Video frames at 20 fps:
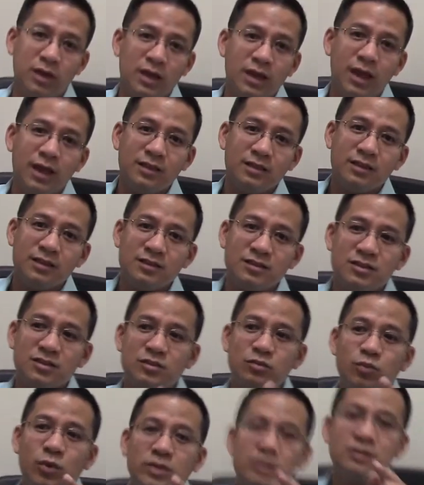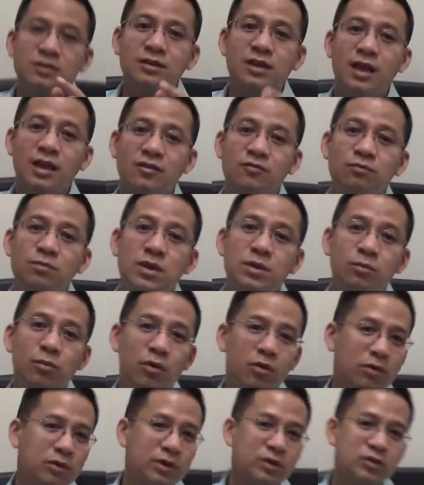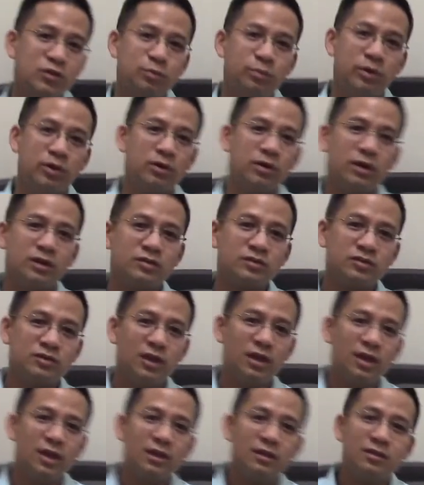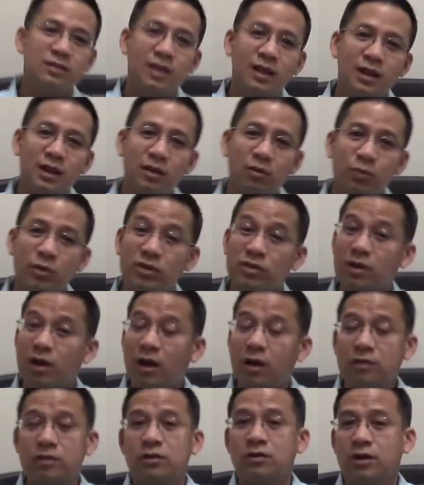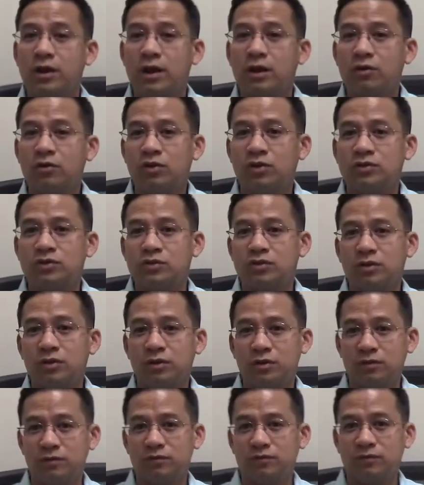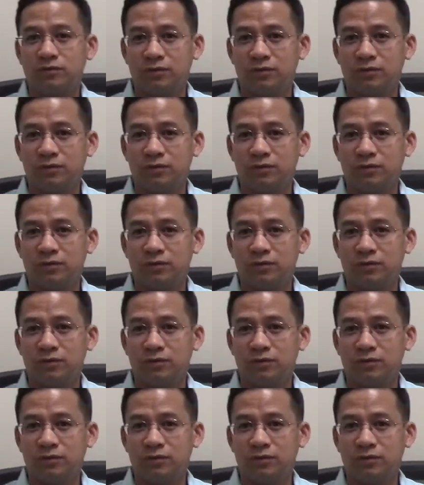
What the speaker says: And this is what gave me more experience dealing with other areas of